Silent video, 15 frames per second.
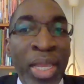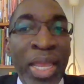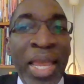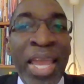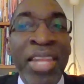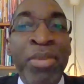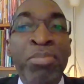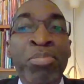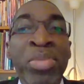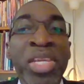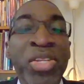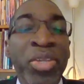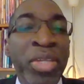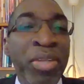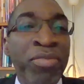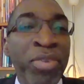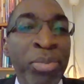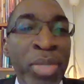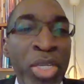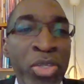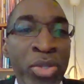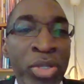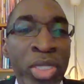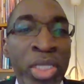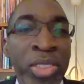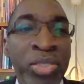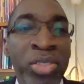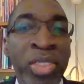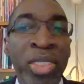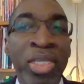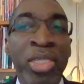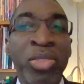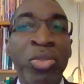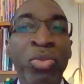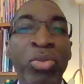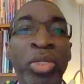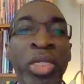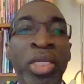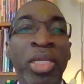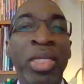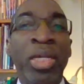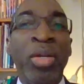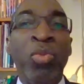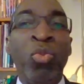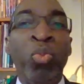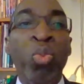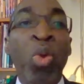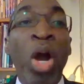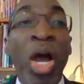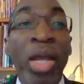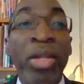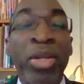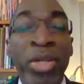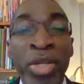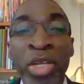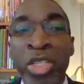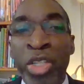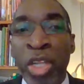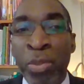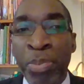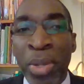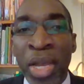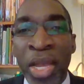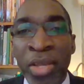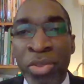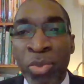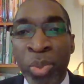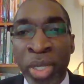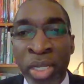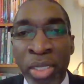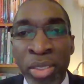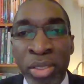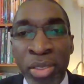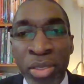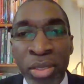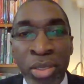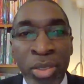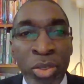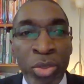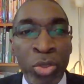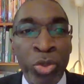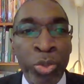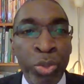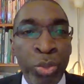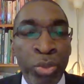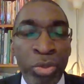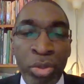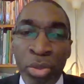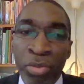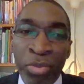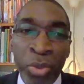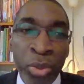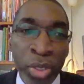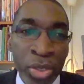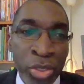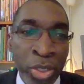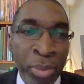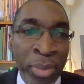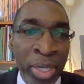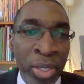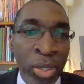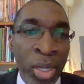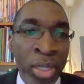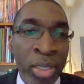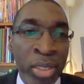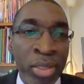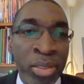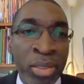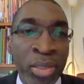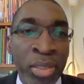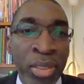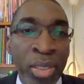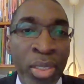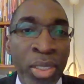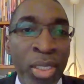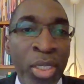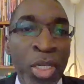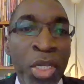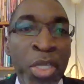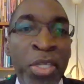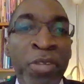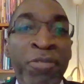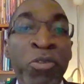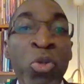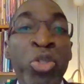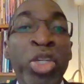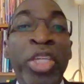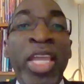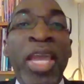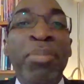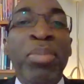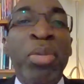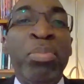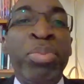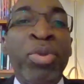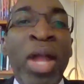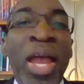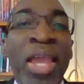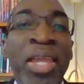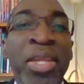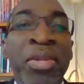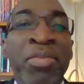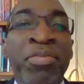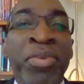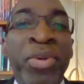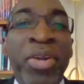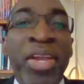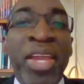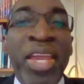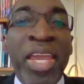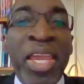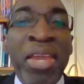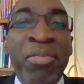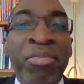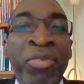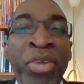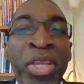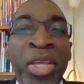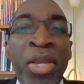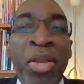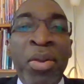and media and information literacy is only one urgent pathways to truth. Of course, there are many others. The future can be bright for every